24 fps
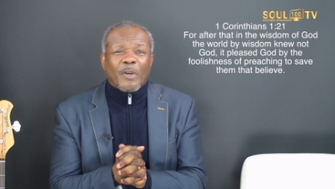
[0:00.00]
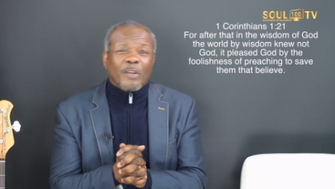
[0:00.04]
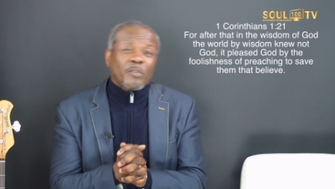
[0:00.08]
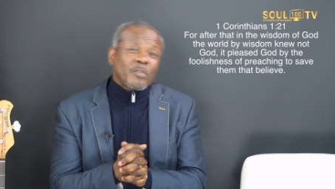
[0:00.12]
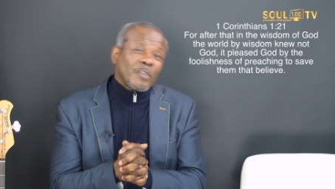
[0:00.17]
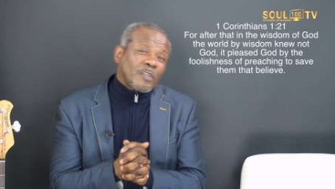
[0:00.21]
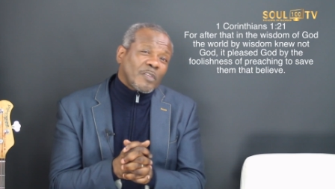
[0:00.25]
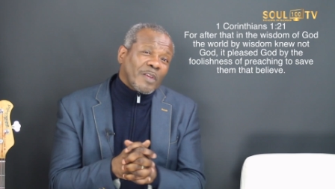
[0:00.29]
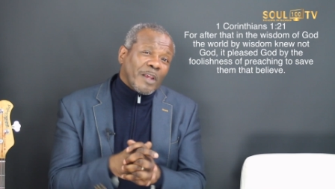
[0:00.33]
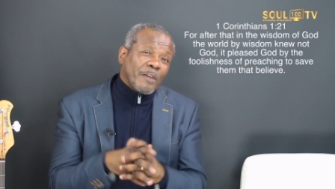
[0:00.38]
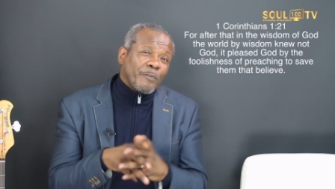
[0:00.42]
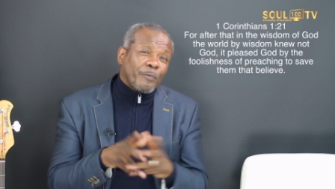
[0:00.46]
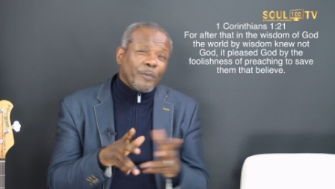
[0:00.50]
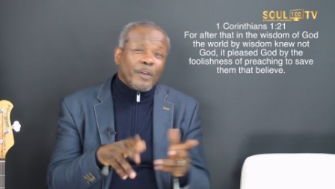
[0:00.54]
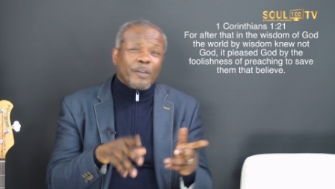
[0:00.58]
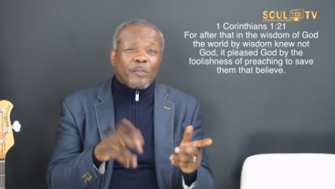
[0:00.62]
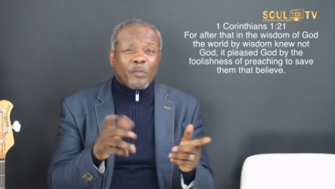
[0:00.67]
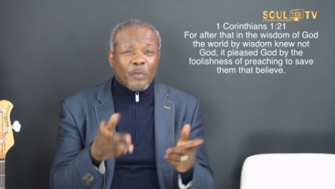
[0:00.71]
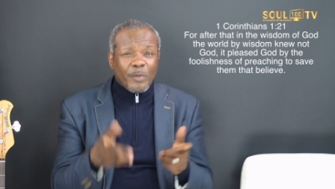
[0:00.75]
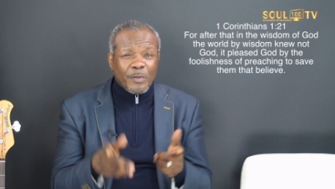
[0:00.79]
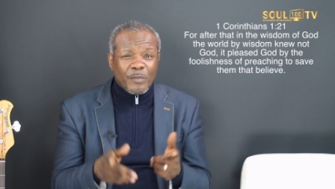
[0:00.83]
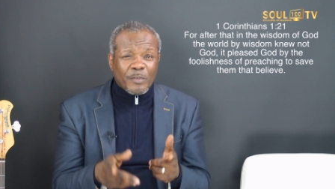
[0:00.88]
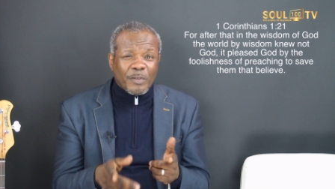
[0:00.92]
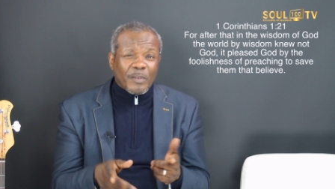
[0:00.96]
I should say 1
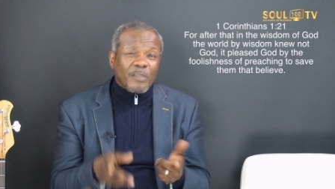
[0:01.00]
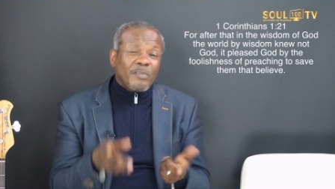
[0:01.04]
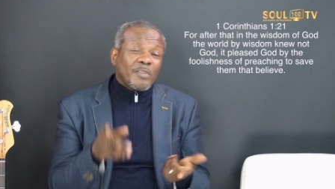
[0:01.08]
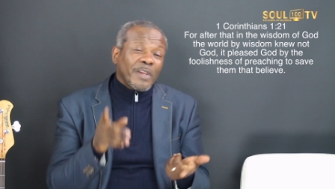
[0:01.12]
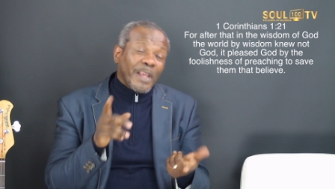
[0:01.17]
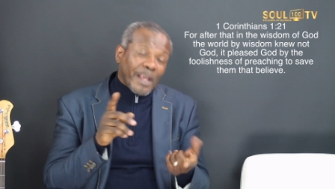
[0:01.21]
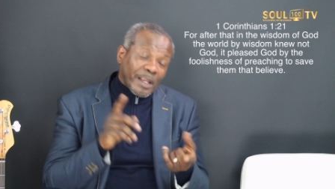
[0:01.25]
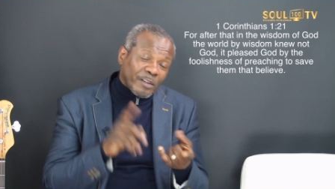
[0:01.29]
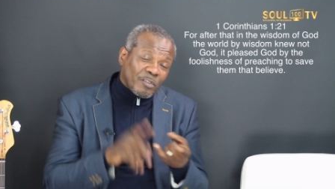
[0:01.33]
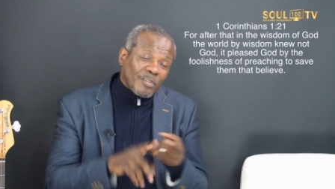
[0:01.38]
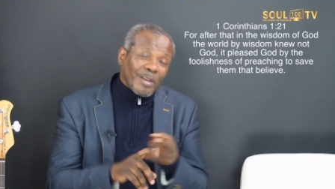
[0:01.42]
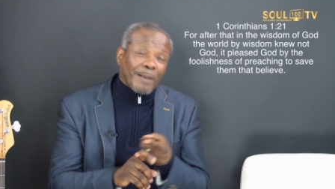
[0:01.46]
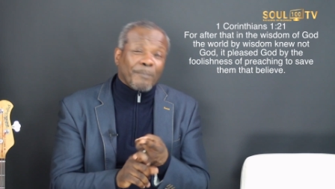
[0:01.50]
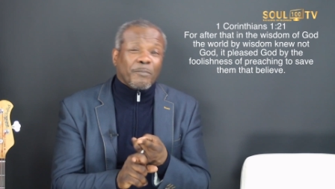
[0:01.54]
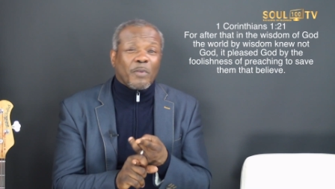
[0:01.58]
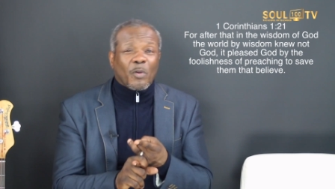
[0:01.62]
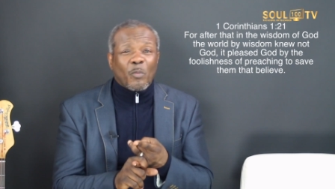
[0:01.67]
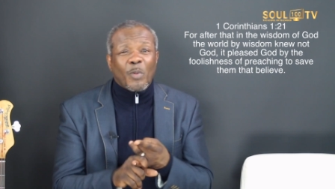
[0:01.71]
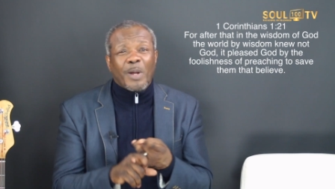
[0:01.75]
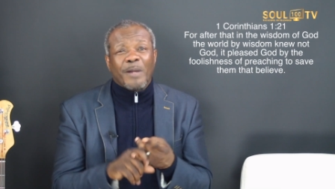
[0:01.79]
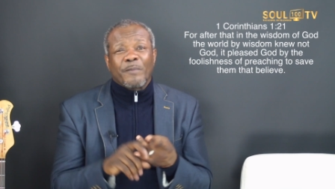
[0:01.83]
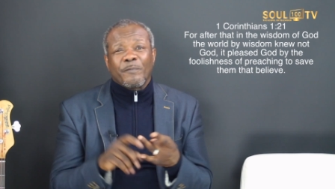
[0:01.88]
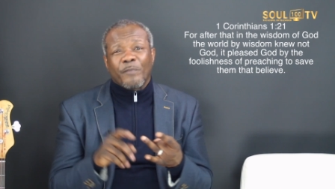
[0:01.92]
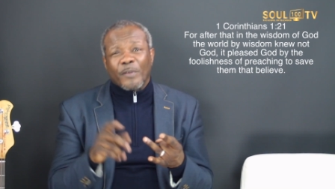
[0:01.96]
Corinthians, yeah, chapter
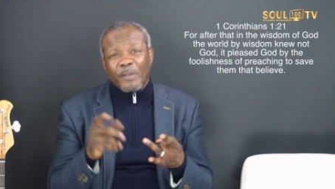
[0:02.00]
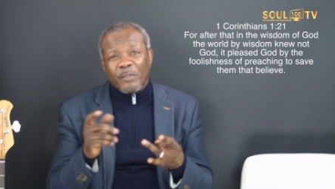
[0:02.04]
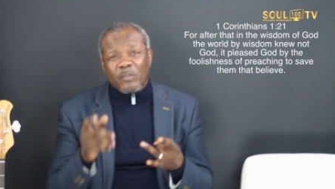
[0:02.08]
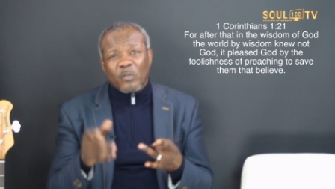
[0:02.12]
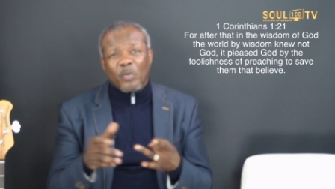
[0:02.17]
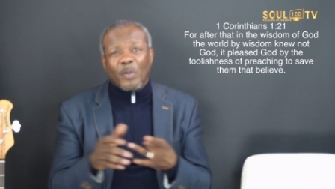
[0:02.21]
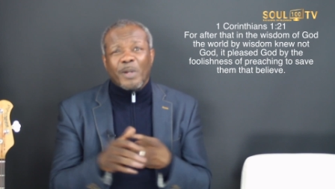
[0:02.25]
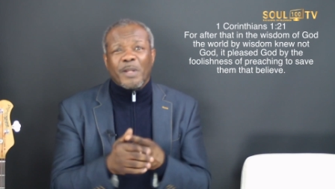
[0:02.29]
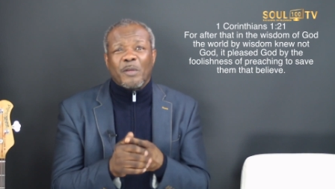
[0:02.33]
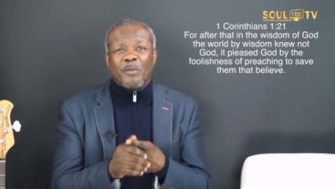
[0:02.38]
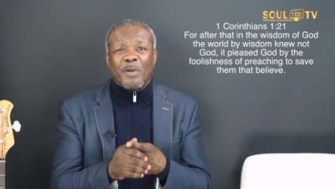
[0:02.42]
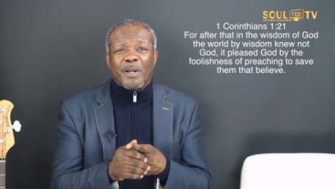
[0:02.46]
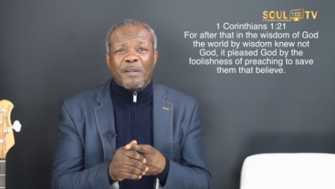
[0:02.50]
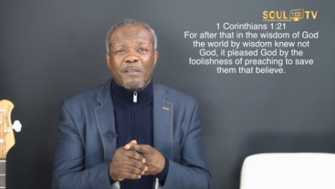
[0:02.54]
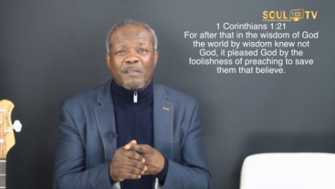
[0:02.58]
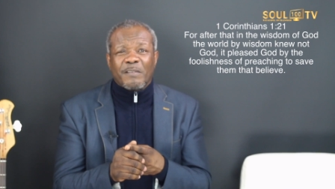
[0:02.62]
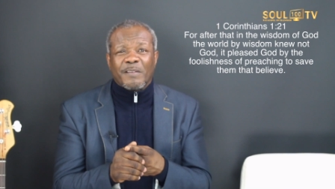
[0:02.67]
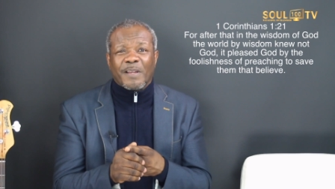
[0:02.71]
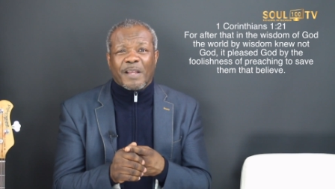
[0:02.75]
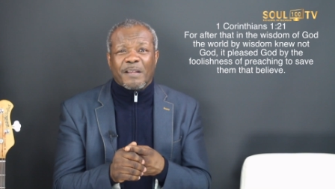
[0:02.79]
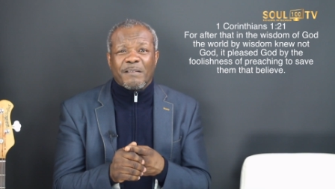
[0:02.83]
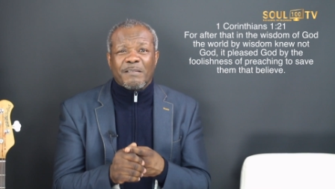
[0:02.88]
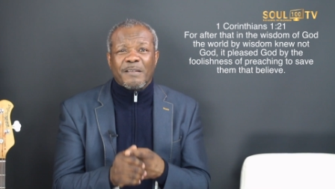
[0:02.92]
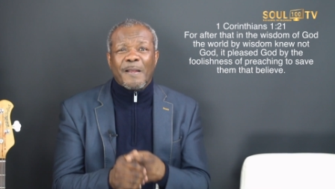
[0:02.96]
1 verse 21
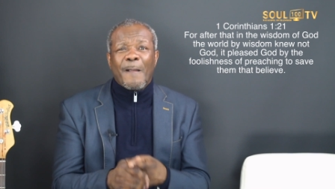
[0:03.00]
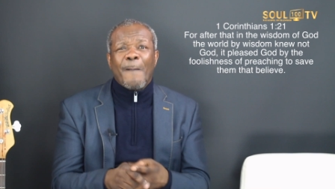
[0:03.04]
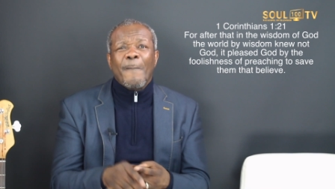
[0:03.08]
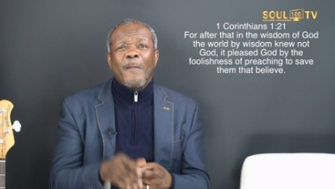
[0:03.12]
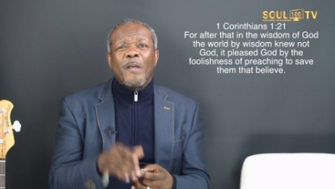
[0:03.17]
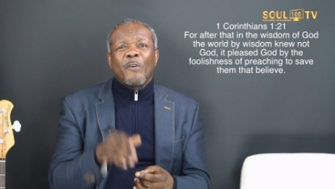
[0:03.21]
says,